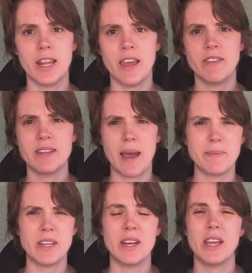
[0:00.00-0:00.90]
They've
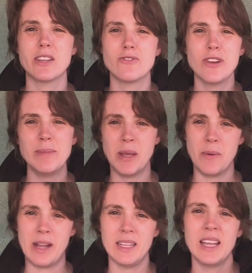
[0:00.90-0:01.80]
adapted extremely
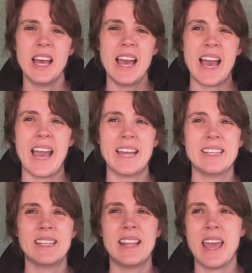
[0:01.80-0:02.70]
well, and
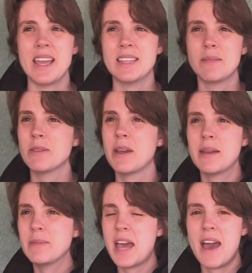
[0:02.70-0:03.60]
they
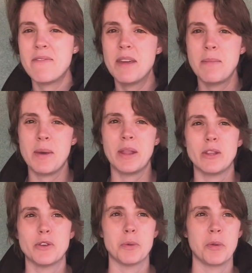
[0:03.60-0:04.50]
sometimes have them at the
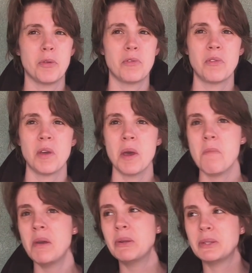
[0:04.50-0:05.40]
top of
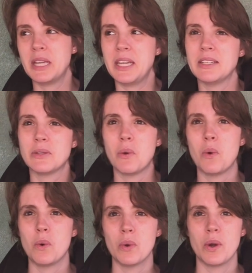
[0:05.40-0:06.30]
buildings
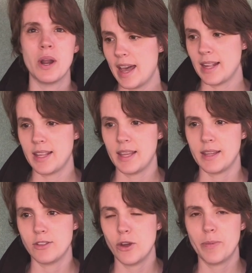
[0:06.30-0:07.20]
or at
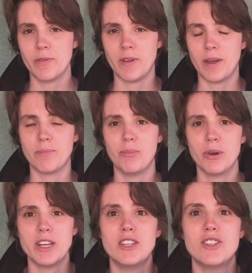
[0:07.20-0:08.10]
the top of a
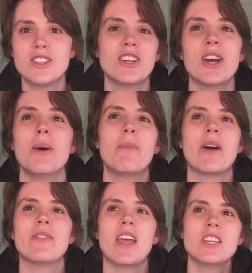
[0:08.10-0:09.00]
bridge, but
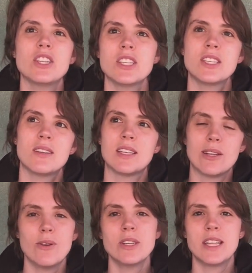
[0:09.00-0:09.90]
they just, as
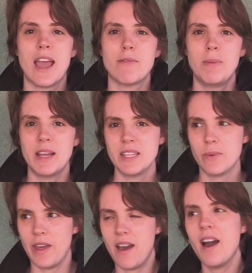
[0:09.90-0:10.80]
long as they have a place where
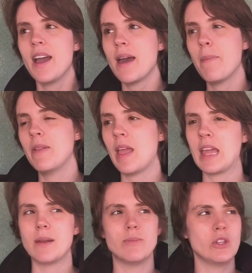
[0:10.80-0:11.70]
they're high up, then they
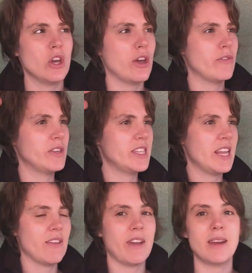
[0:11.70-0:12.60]
can observe and
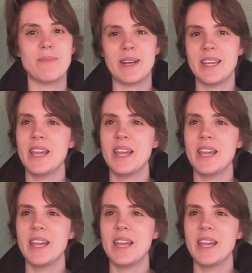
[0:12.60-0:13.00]
see if any bird